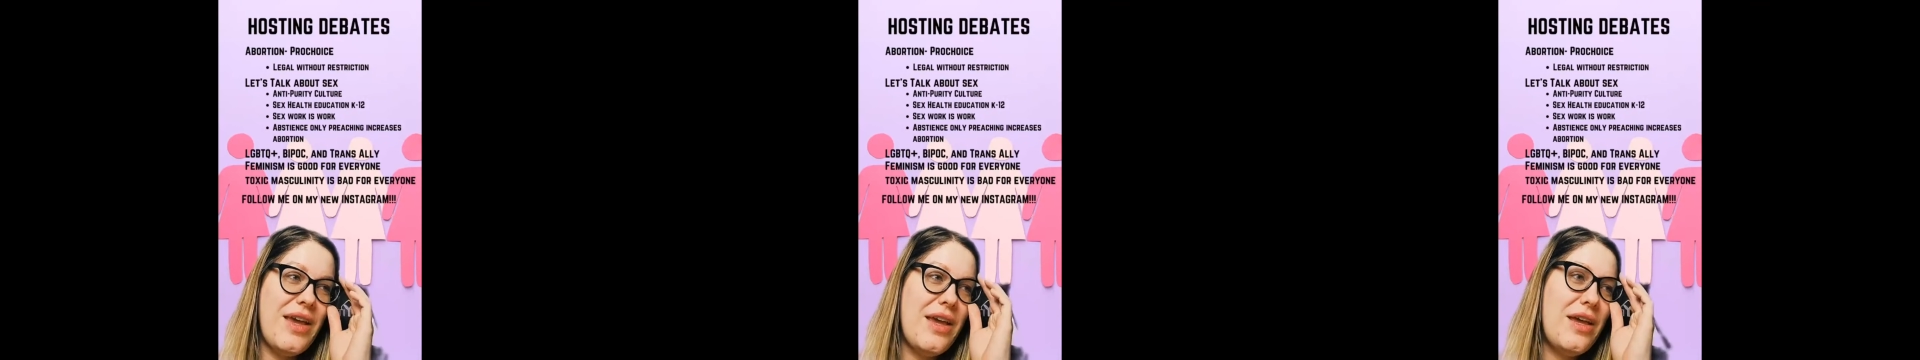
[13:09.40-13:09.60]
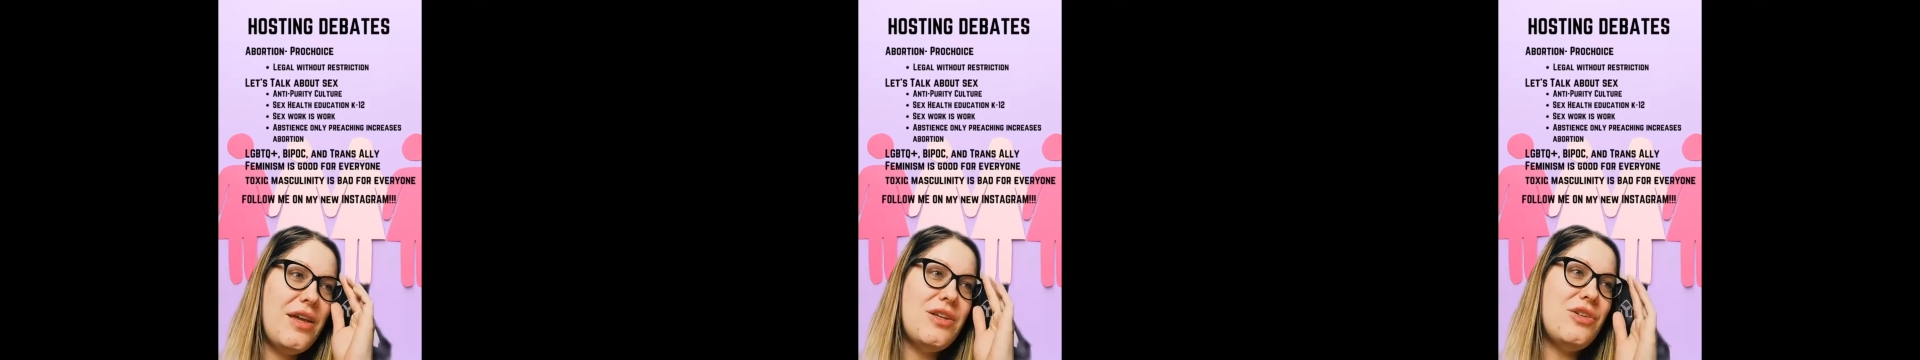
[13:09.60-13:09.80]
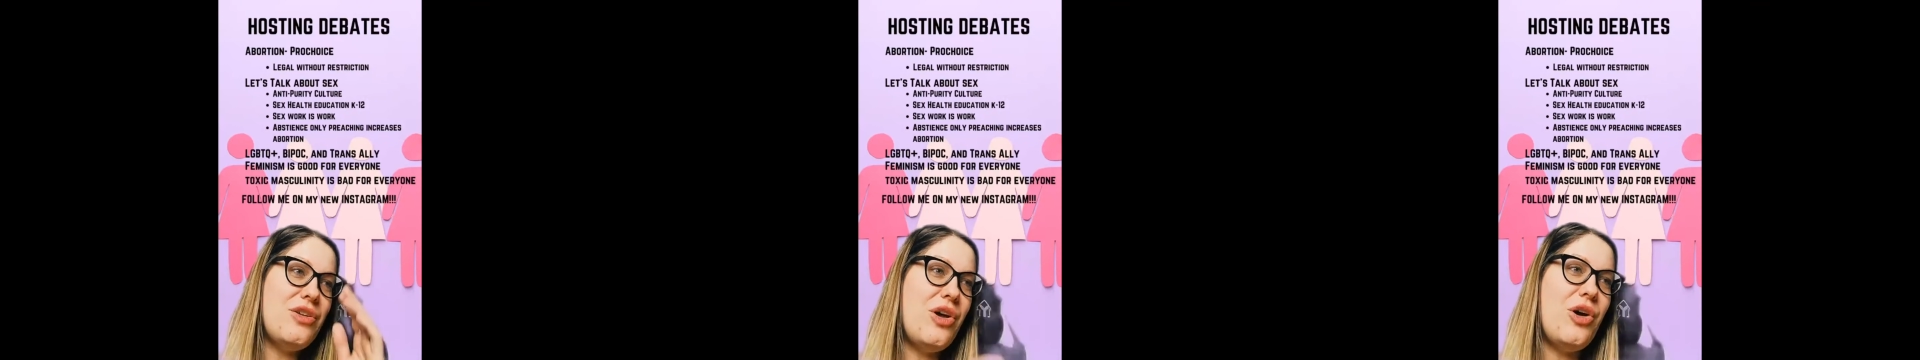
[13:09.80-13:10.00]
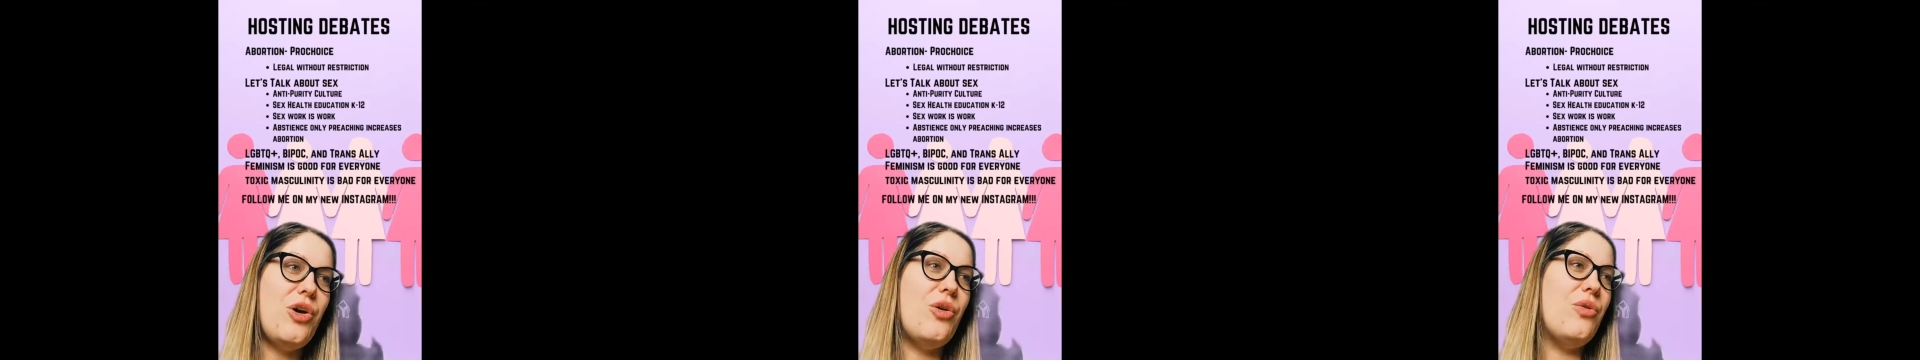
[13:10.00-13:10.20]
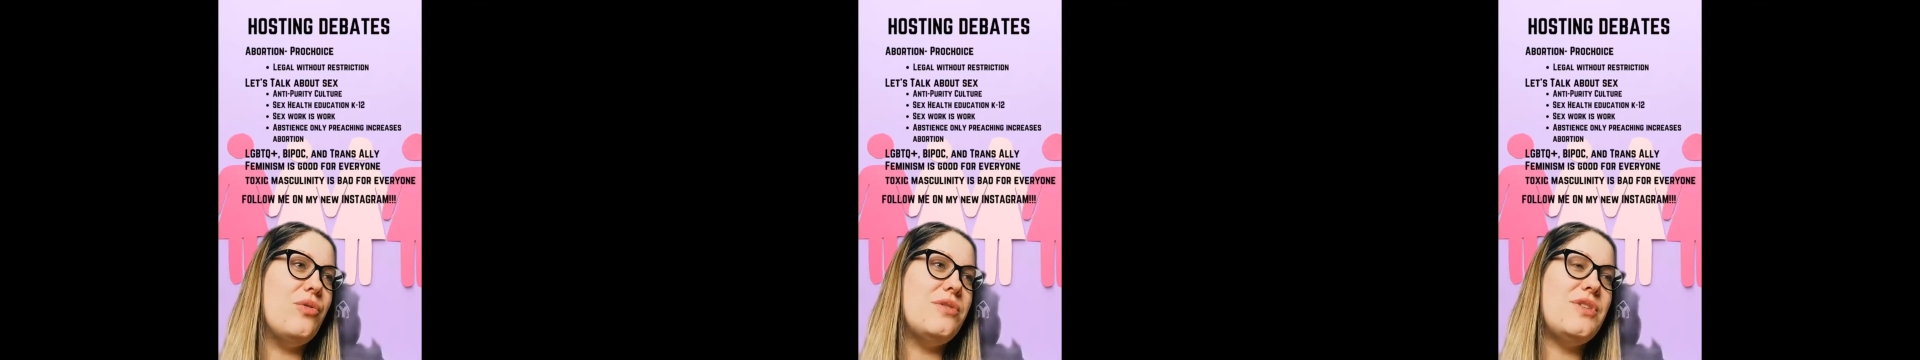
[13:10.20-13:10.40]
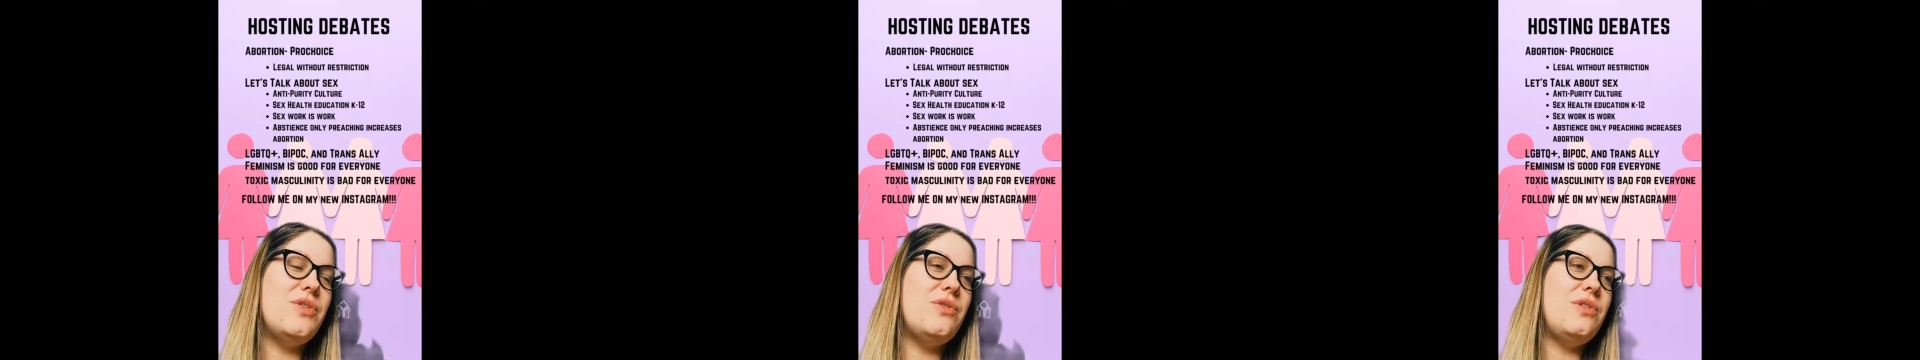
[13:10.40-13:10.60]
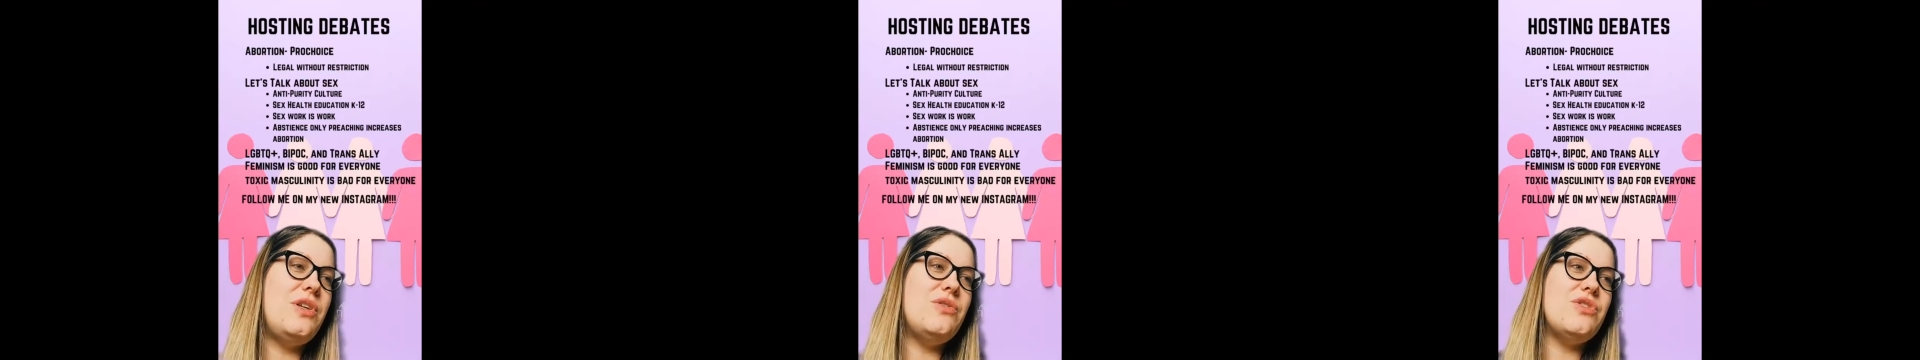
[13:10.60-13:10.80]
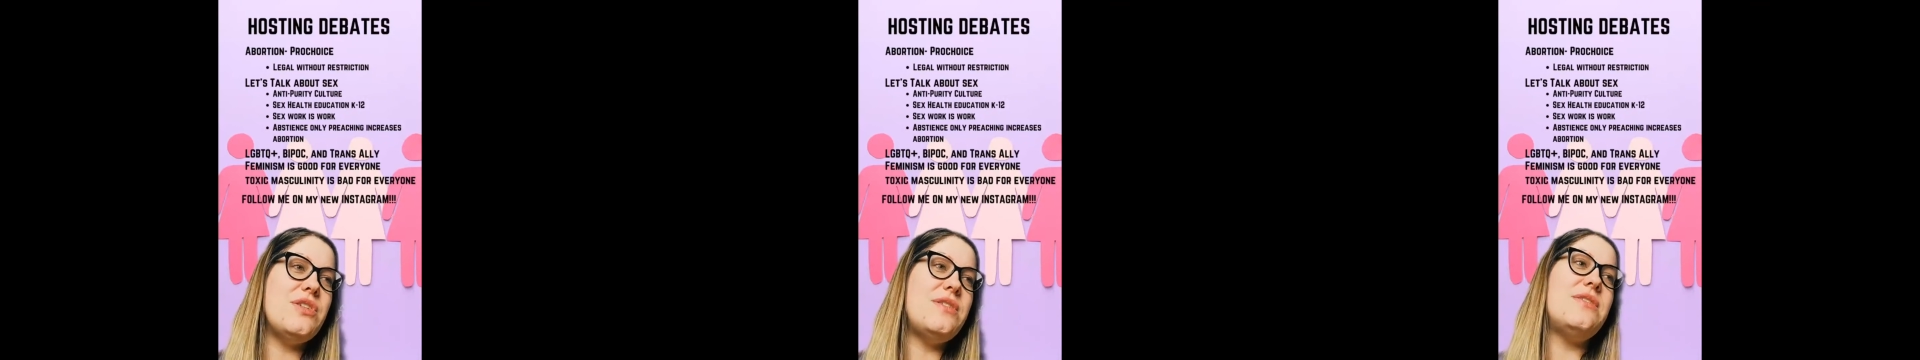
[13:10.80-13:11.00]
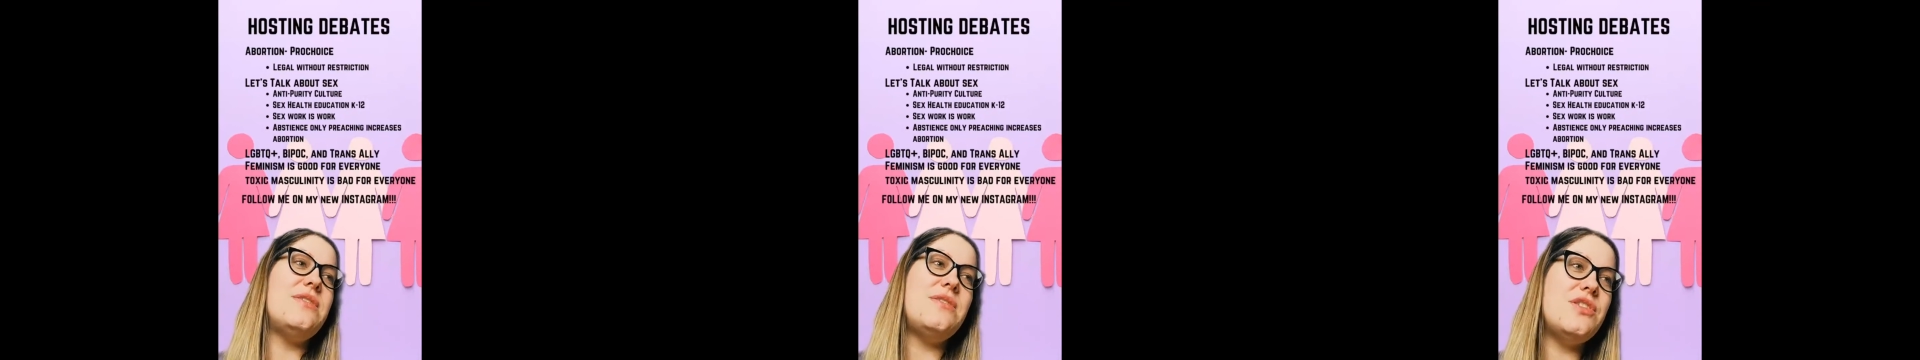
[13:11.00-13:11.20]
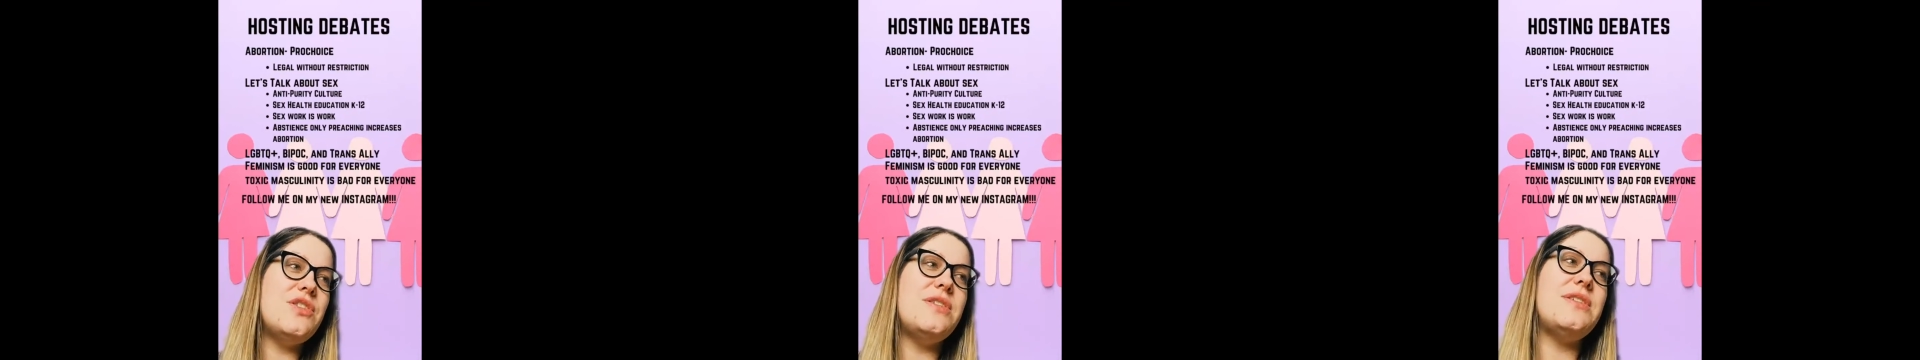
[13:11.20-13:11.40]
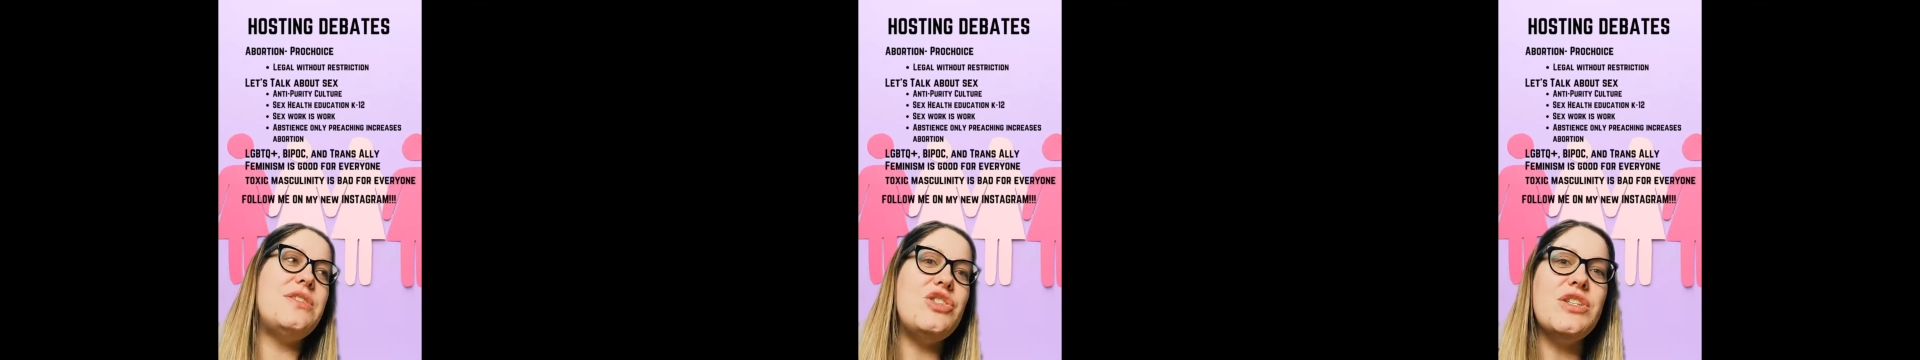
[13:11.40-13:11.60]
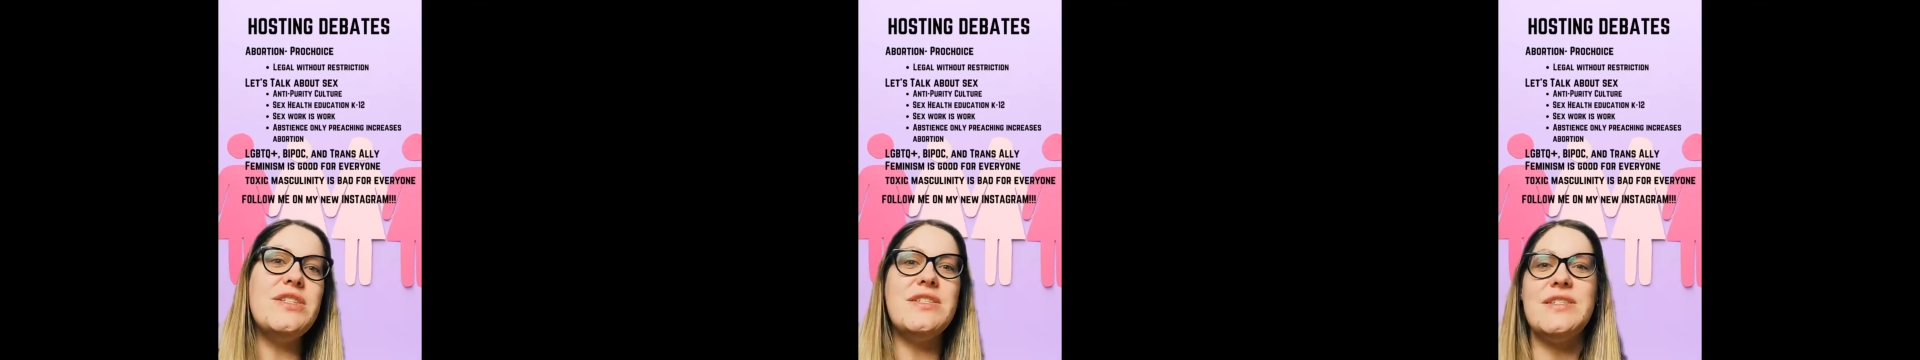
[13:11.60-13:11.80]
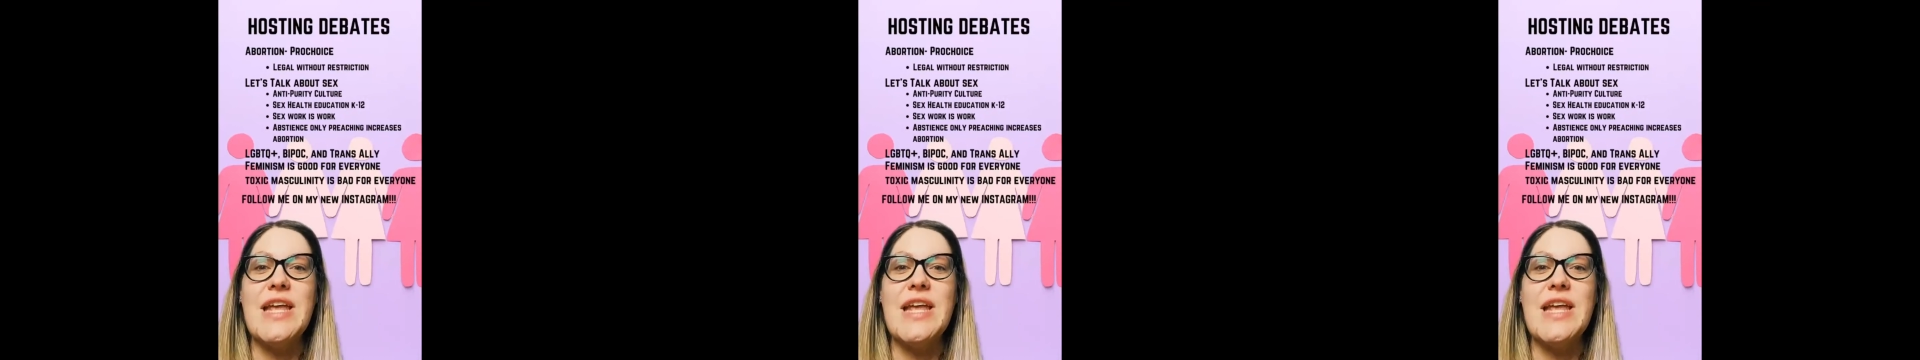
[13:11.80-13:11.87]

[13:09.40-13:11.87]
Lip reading: No, dude, you just say